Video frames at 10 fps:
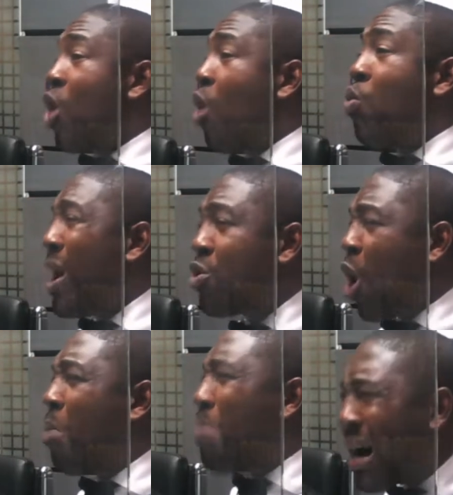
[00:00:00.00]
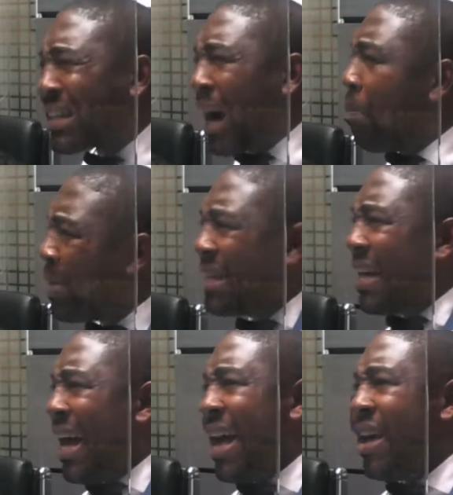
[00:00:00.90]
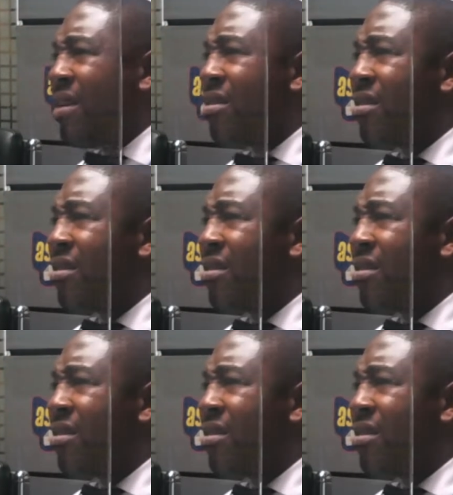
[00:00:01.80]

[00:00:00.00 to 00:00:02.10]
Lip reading: no way, no man can be in the air.